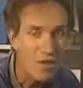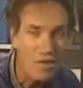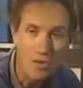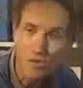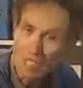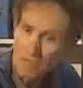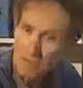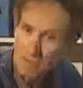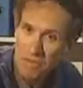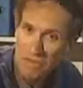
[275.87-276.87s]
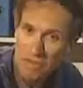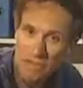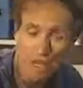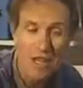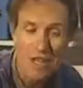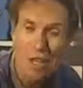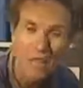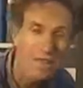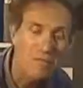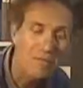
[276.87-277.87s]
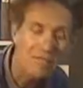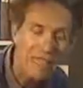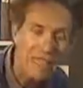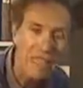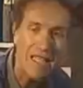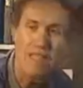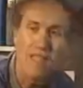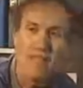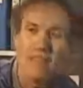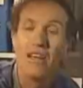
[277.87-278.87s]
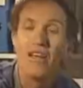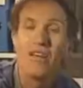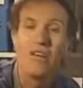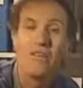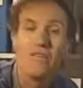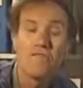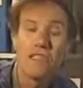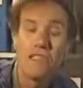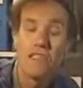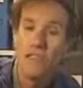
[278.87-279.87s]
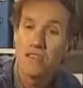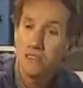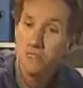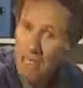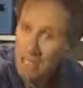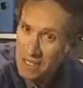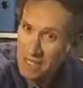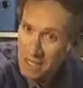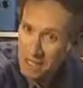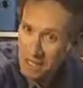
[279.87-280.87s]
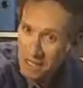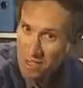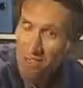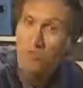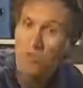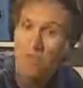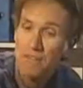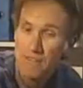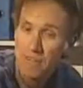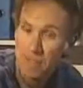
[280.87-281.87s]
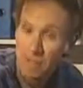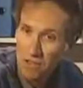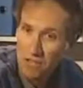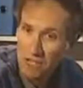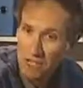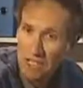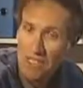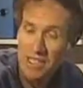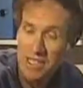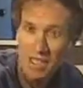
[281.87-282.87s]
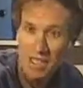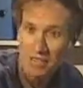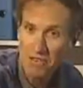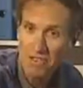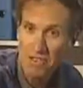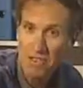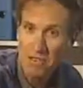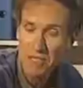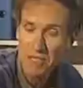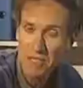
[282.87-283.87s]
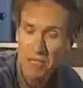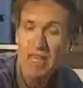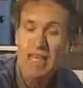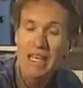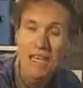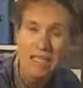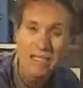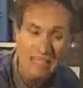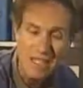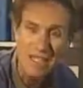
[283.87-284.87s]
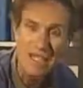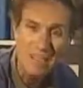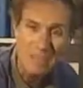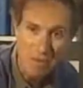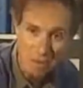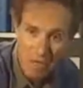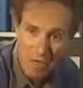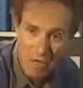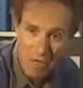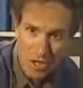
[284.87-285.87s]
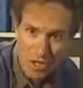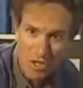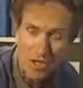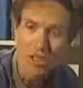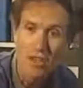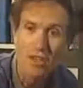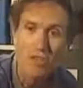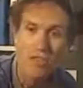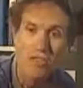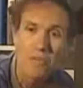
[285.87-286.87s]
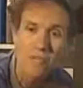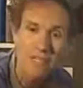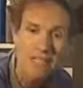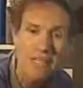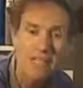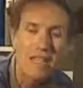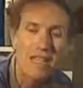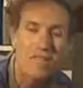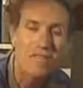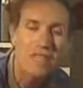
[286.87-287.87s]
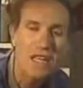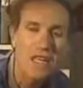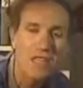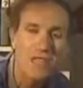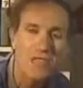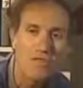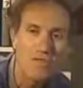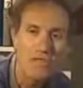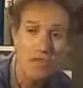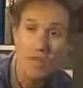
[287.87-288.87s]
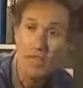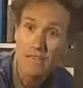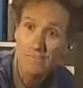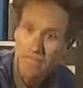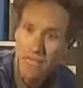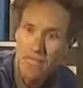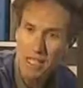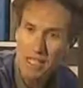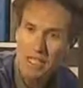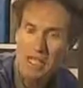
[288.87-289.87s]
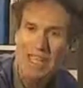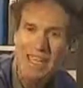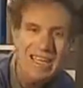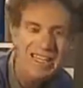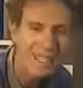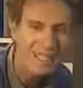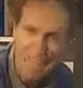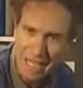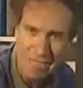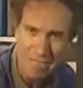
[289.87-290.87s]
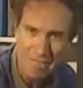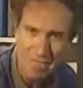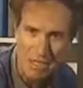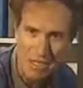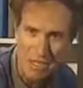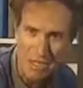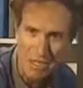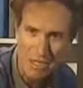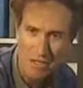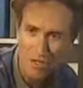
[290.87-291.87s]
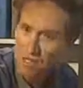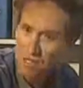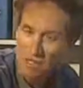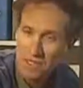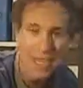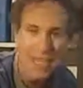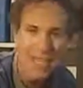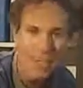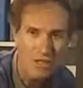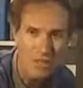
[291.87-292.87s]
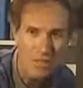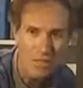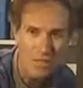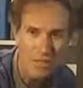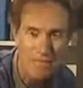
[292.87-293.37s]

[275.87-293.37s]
So we have two beginnings. We have the beginning of the Orion cycle, which we have seen before in 10,500 BC, and this is in perfect conjunction with the beginning of the age of Leo. We have two beginnings at exactly the same date. The coincidence cannot be.